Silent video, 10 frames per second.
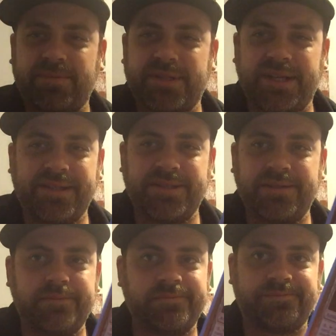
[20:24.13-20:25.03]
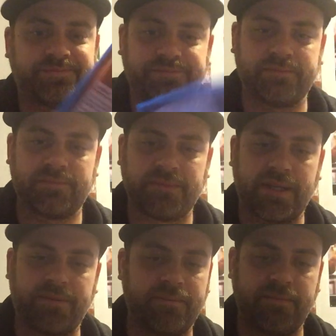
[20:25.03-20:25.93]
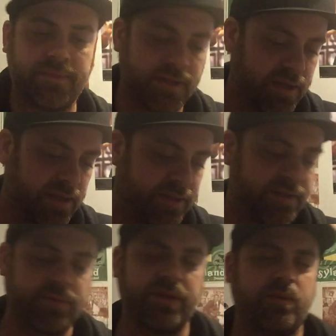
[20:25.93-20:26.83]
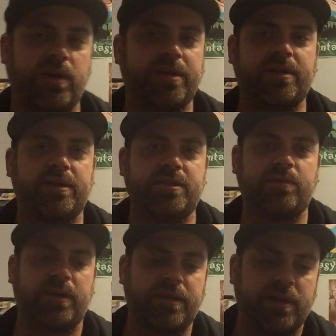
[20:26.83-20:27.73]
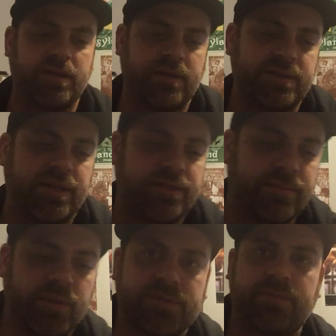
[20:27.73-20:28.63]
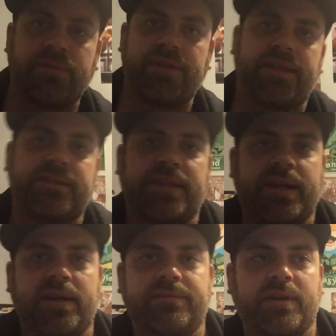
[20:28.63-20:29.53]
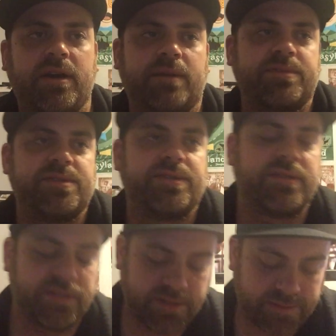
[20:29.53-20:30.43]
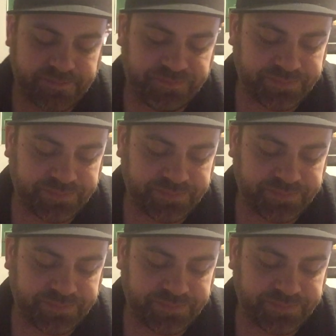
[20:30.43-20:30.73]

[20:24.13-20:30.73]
protects you. Yeah, that's what you want in cards. You want cards that do multiple things, that have options, you know.